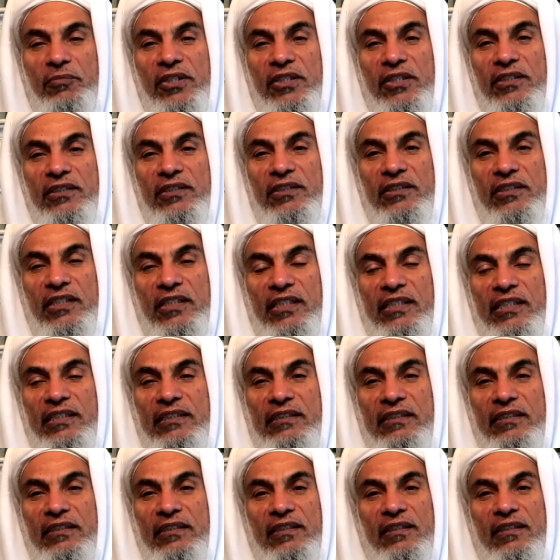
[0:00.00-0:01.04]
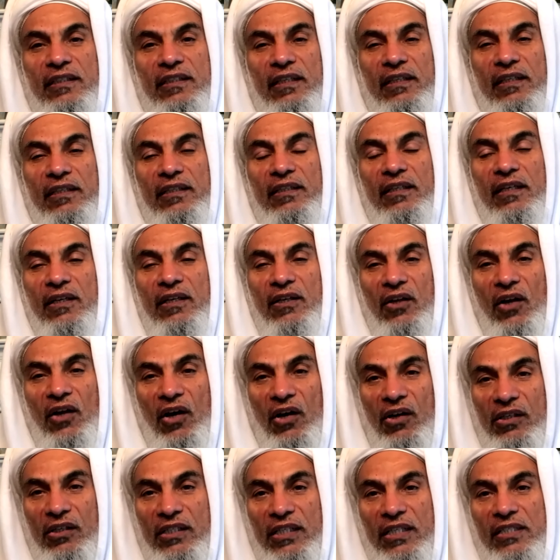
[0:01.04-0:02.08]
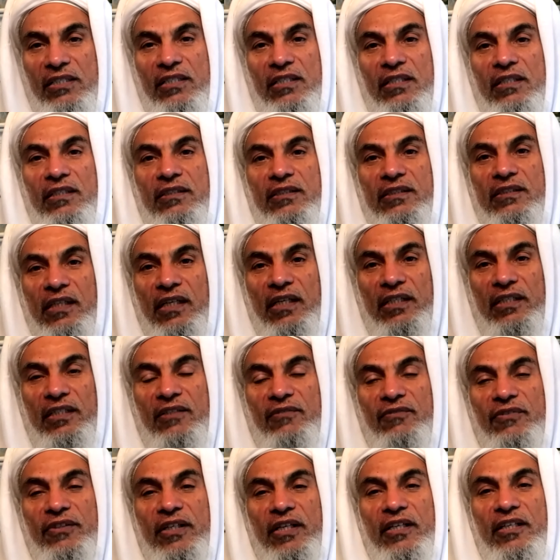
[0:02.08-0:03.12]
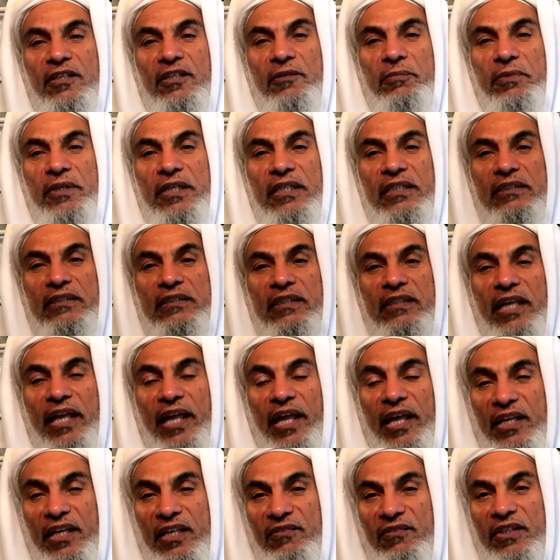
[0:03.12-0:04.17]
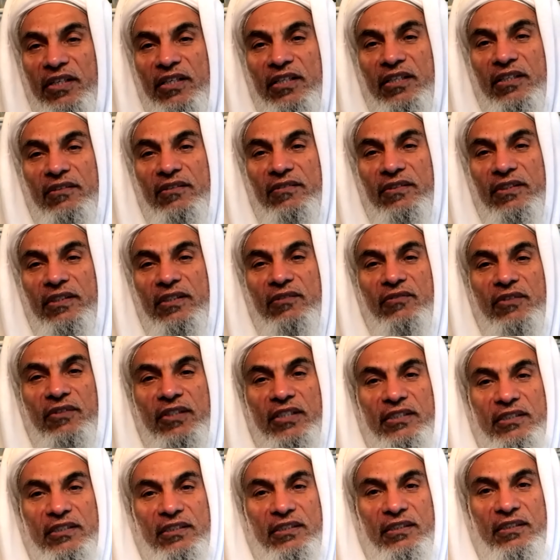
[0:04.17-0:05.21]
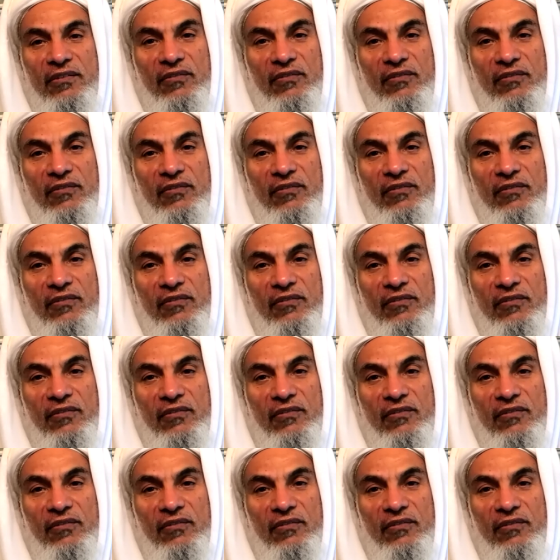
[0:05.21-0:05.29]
modern science, the longest scientific enterprise anywhere in the world was